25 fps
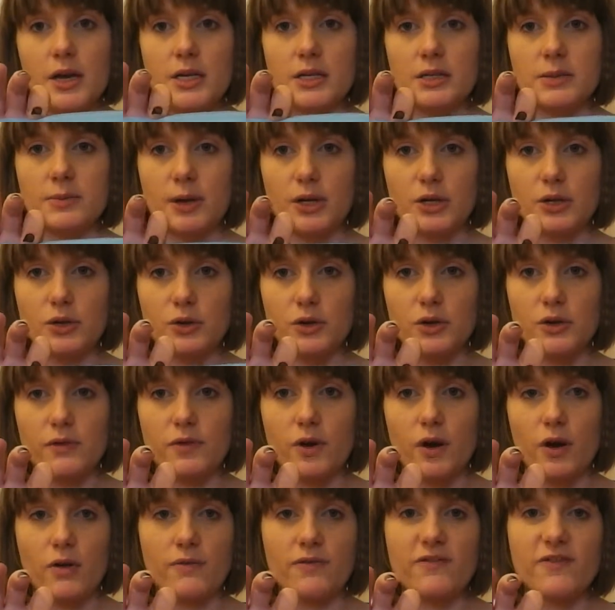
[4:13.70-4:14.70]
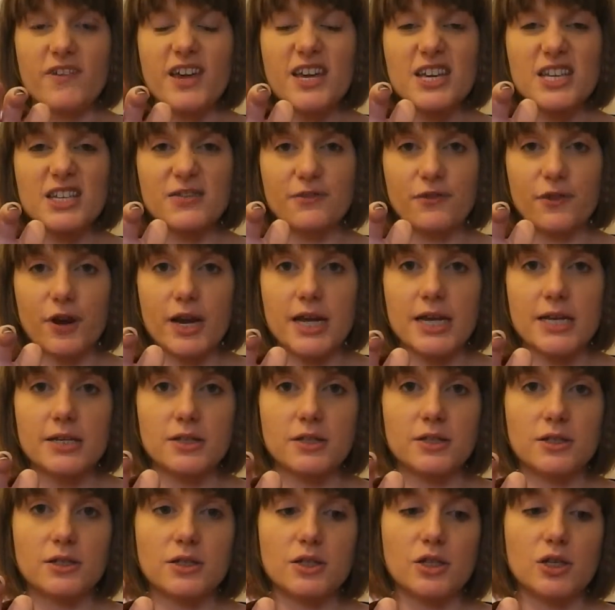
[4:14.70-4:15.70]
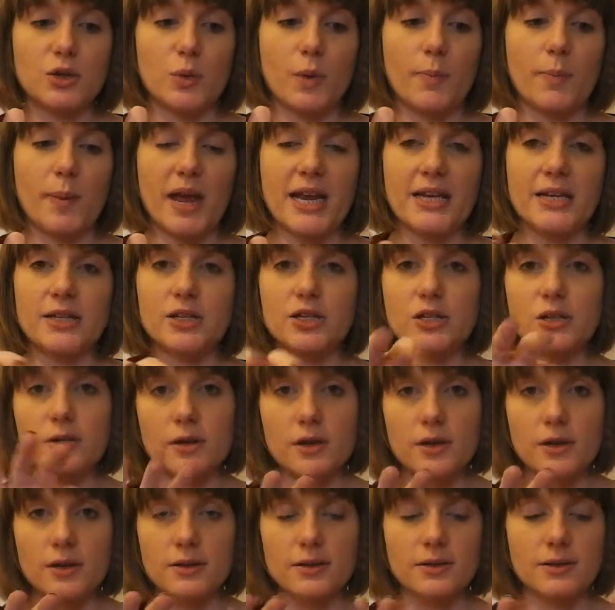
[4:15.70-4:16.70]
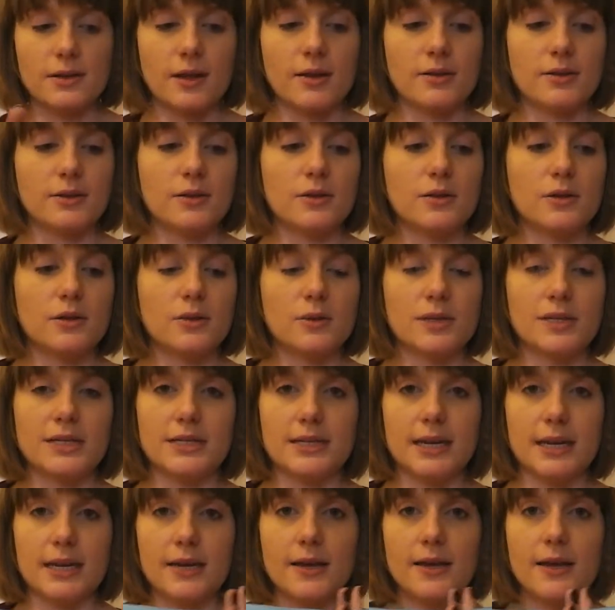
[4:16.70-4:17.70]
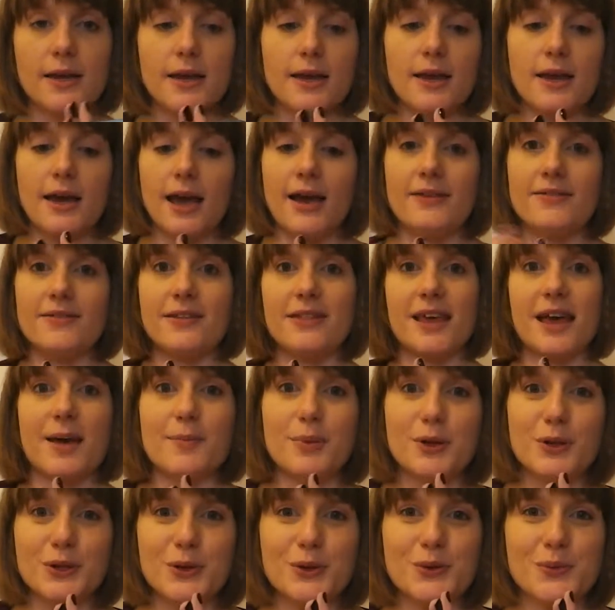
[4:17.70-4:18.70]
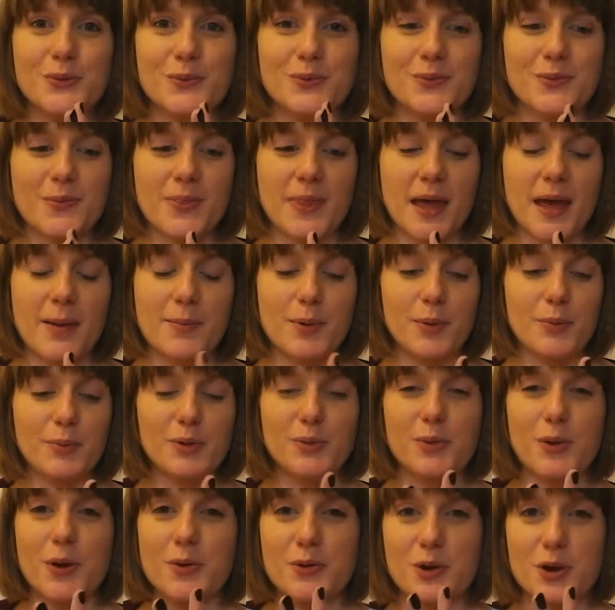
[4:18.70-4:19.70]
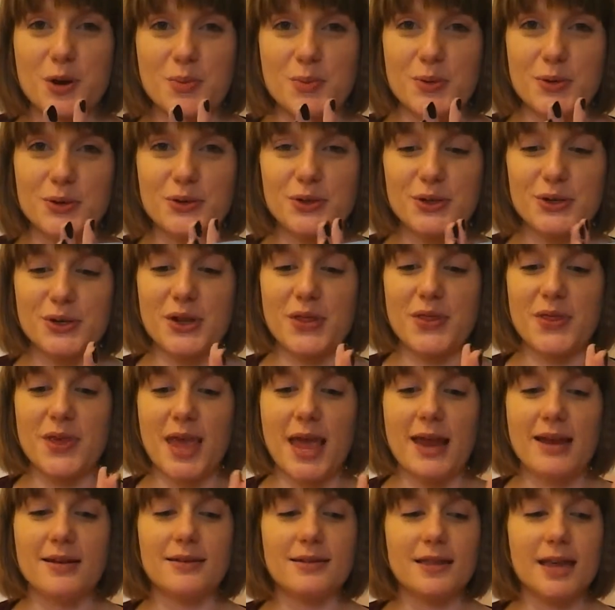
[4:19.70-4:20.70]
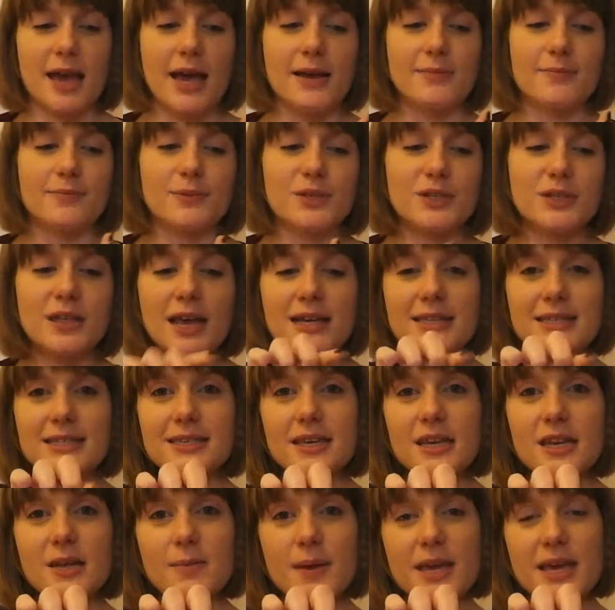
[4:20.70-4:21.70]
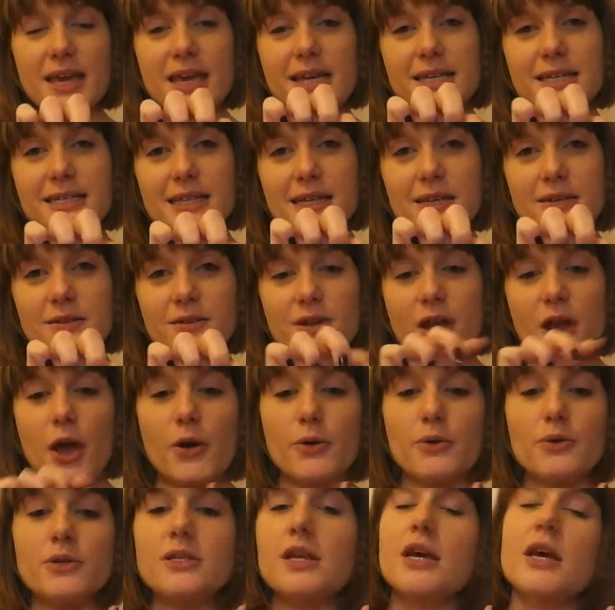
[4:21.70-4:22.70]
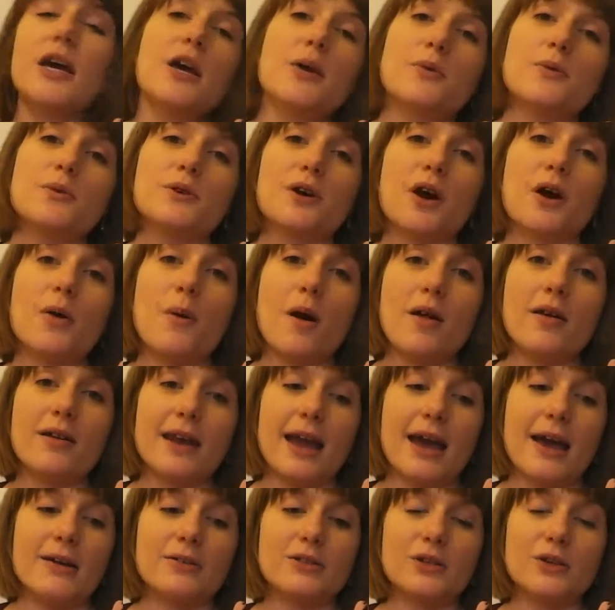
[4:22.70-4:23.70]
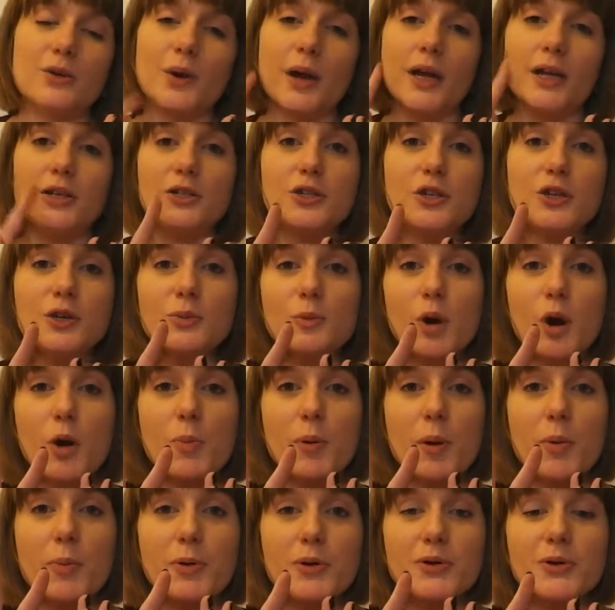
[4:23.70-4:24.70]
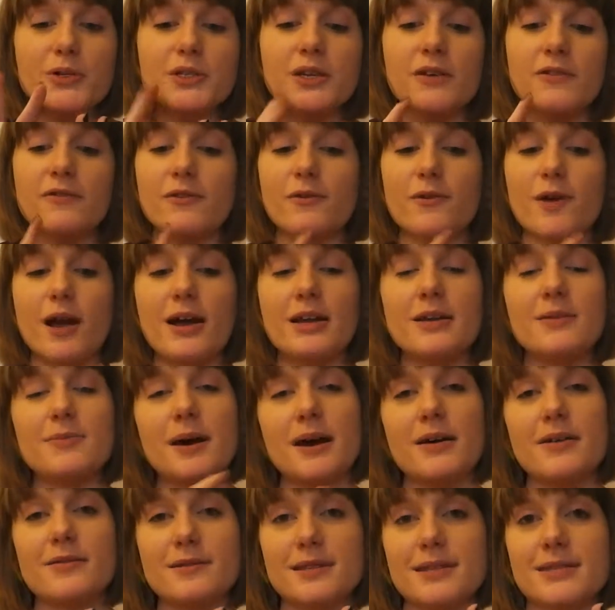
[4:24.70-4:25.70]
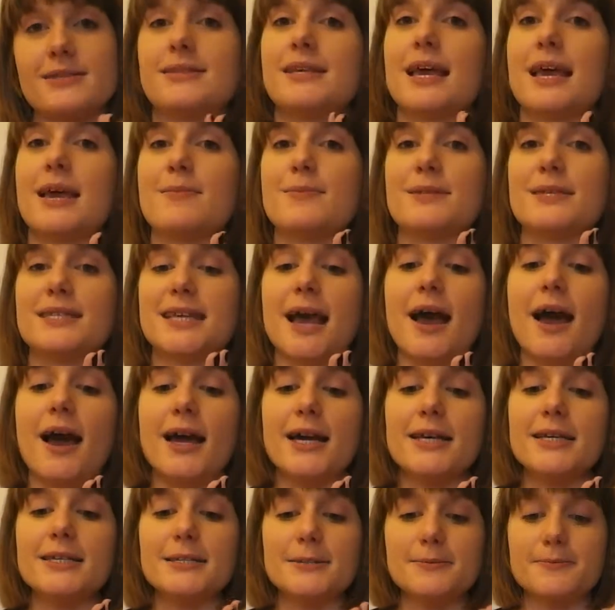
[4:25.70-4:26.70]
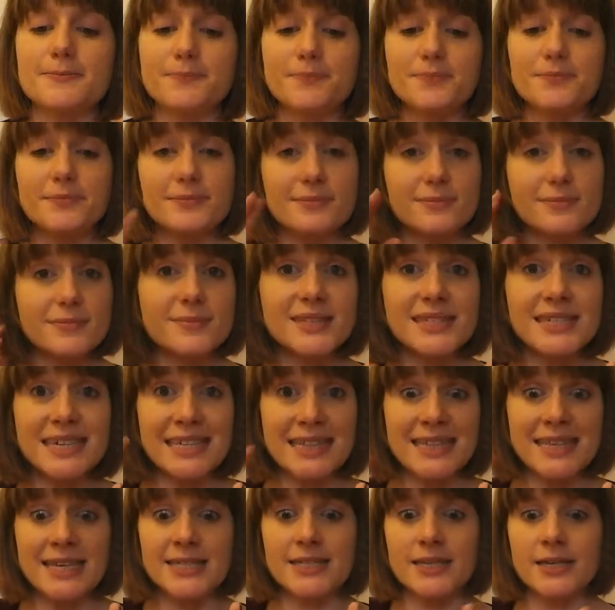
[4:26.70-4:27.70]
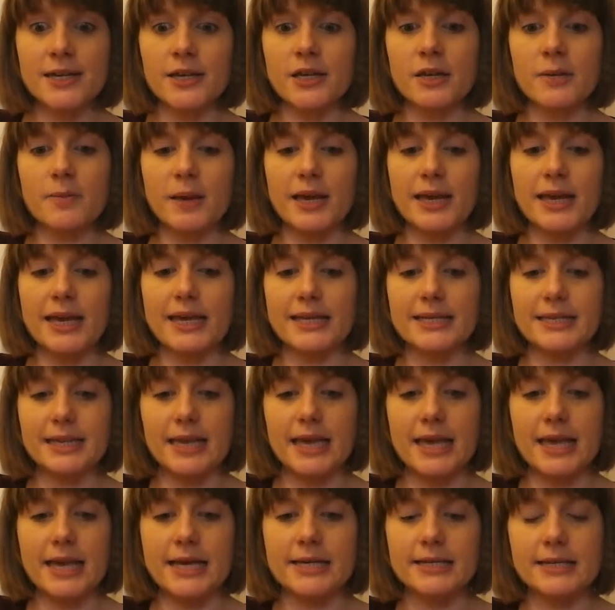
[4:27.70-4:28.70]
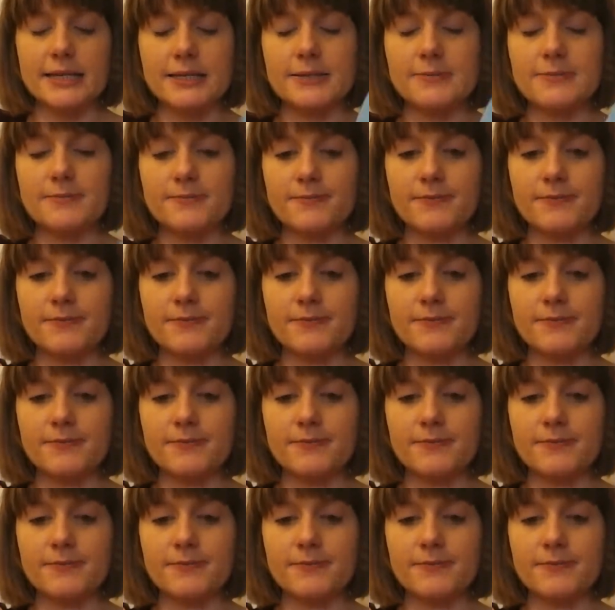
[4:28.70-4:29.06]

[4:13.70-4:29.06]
to make sure you've got fingers free to do a pinch, to then do the twisting. And then that bubble won't come undone at the end there. So that's going to be his little nose. We'll go on now to create 2 more bubbles of around about the same size, and these are going to be his ears.